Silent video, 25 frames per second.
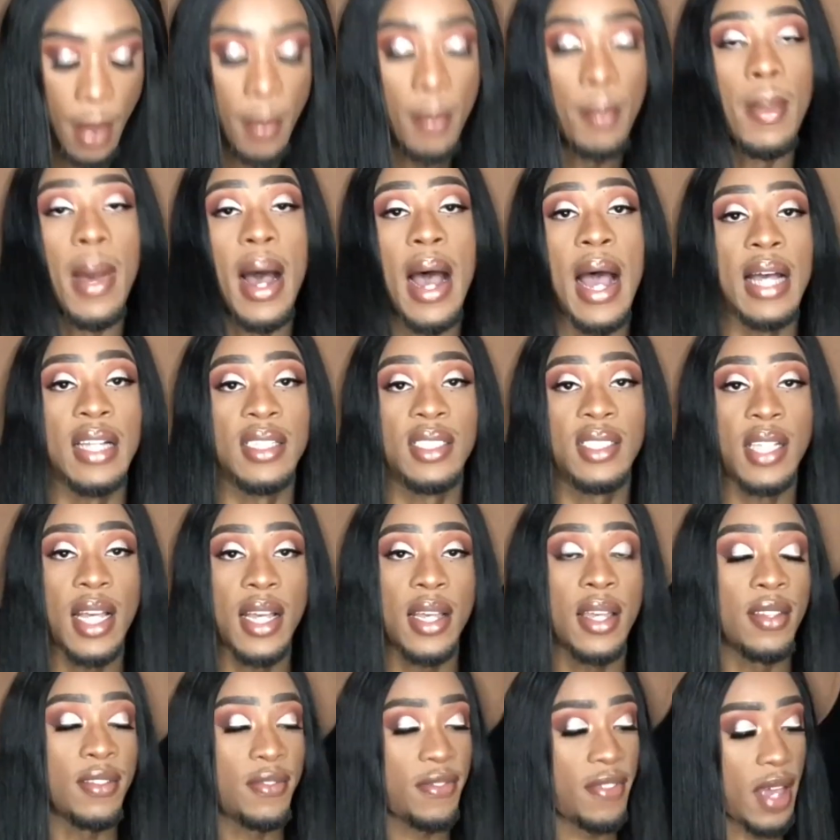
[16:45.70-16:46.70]
My
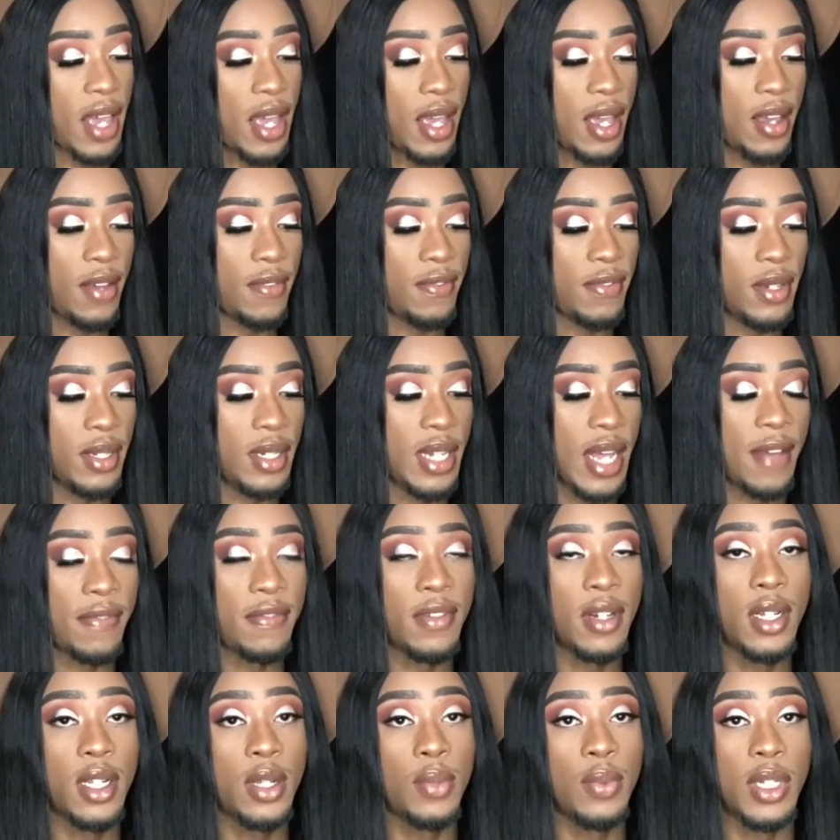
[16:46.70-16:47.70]
second fave
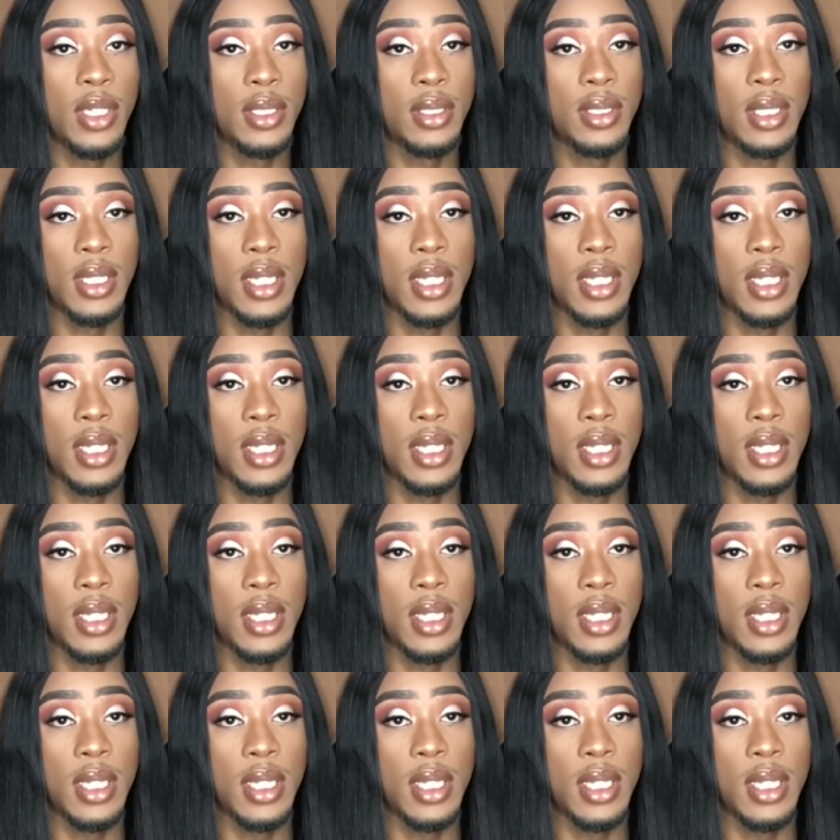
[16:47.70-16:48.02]
definitely was